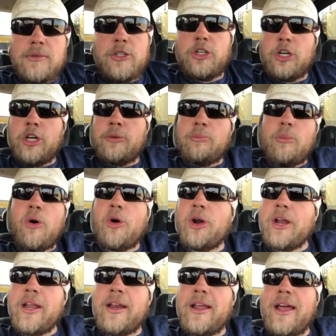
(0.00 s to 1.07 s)
Good
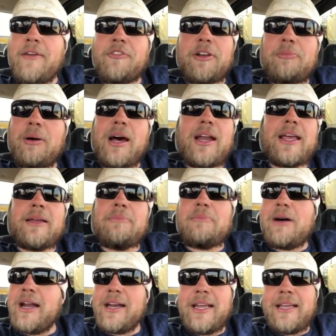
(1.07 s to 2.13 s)
morning, everybody.
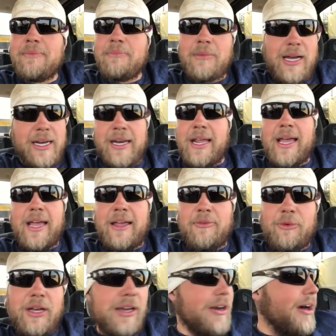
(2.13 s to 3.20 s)
Monday.
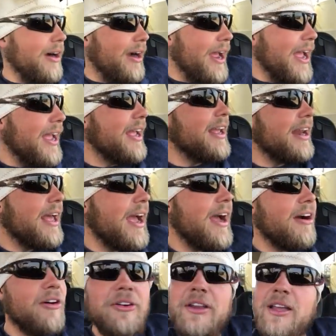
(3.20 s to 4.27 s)
We are hanging
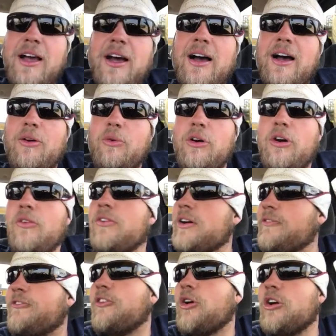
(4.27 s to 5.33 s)
out. We're over
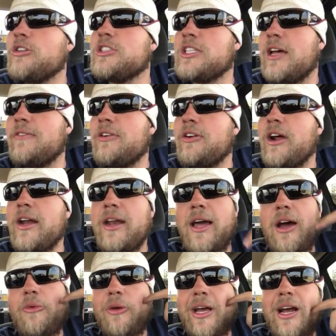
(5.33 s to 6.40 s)
at 407 right
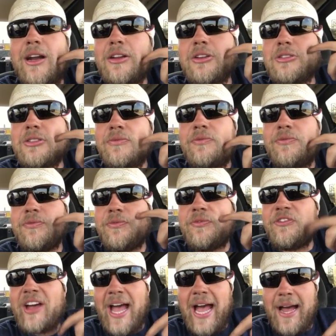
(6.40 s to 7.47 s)
now. We got to do some
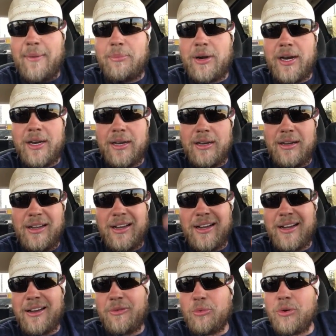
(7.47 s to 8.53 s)
fab, right?
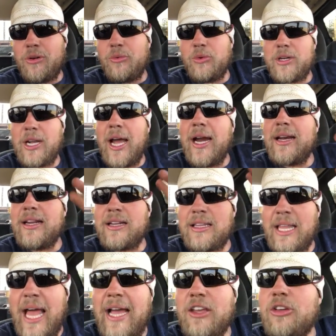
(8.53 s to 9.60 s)
We're tying in a
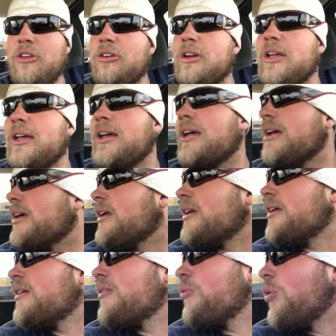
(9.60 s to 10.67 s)
LAC unit
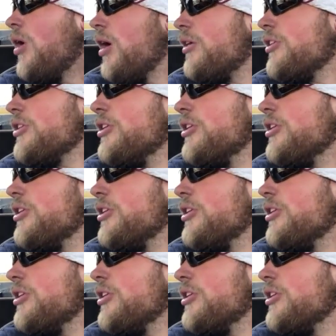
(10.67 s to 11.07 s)
and a water